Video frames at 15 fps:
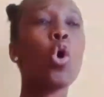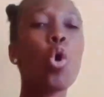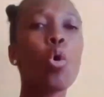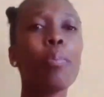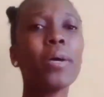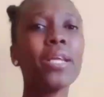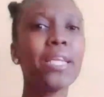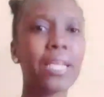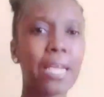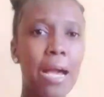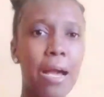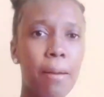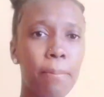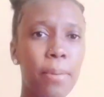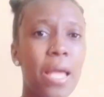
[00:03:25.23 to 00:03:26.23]
opening
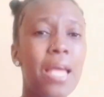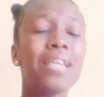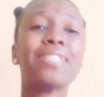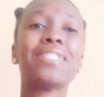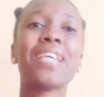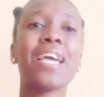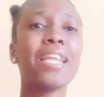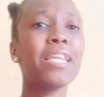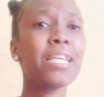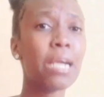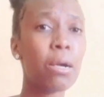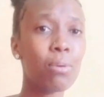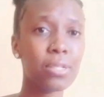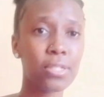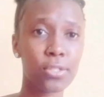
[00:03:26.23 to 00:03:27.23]
up, telling
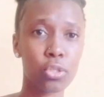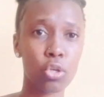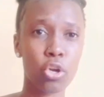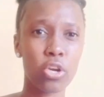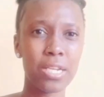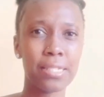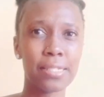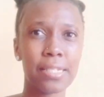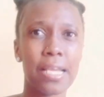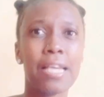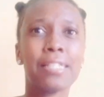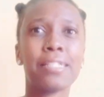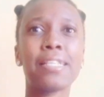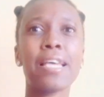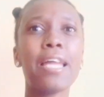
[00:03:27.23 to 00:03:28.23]
our stories,
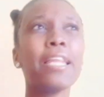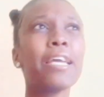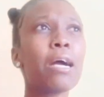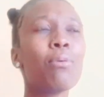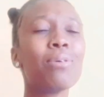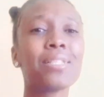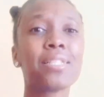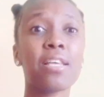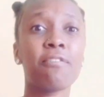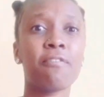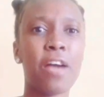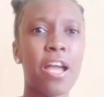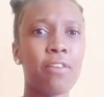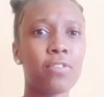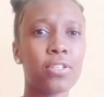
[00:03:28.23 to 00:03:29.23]
telling our
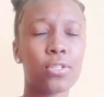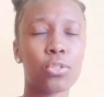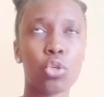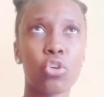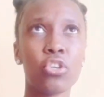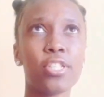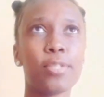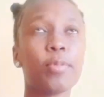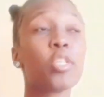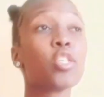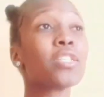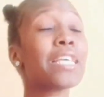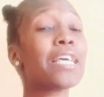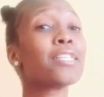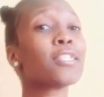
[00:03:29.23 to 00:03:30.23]
survivor stories,
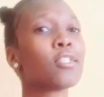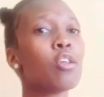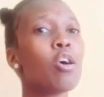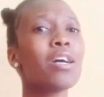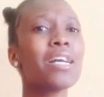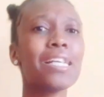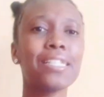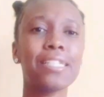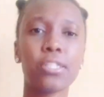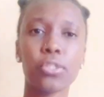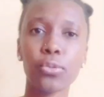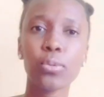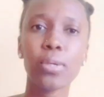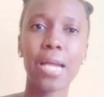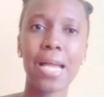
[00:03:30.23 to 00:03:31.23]
because as long as
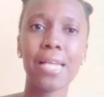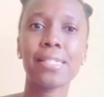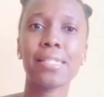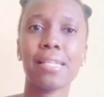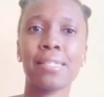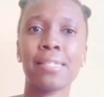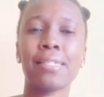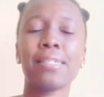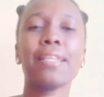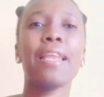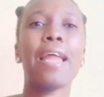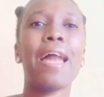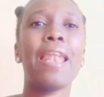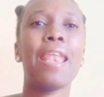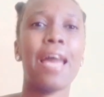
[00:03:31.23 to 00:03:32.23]
you guys are still
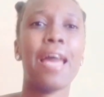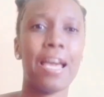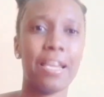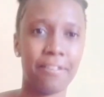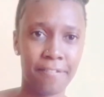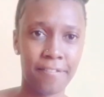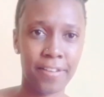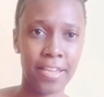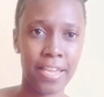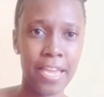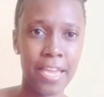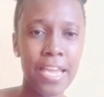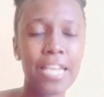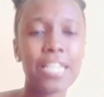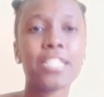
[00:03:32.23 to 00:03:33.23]
alive,
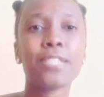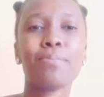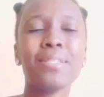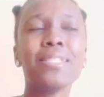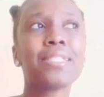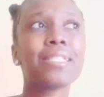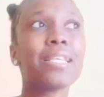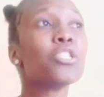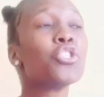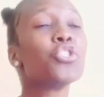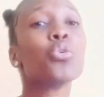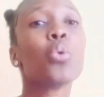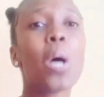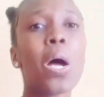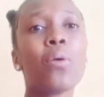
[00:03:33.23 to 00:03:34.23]
it means that
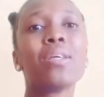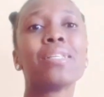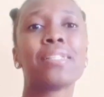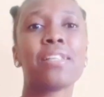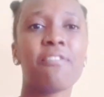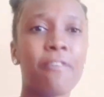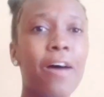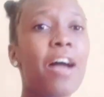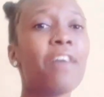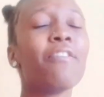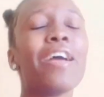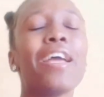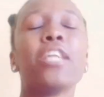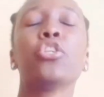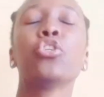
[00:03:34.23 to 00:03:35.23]
you are a survivor,
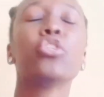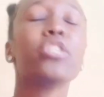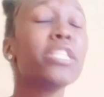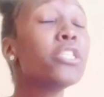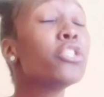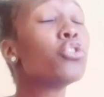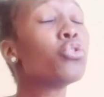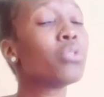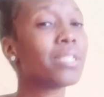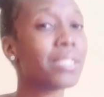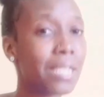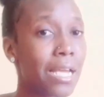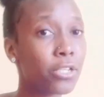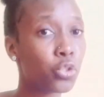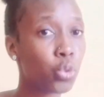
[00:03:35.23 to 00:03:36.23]
and you need to
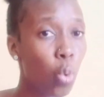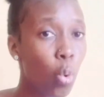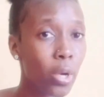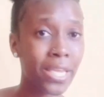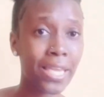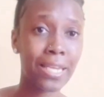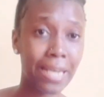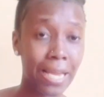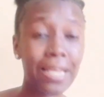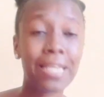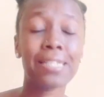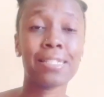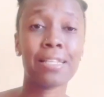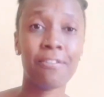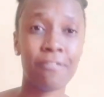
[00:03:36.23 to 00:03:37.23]
start talking like a
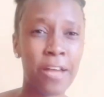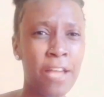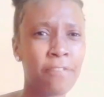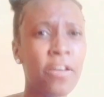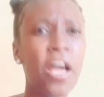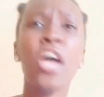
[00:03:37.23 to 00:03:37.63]
survivor.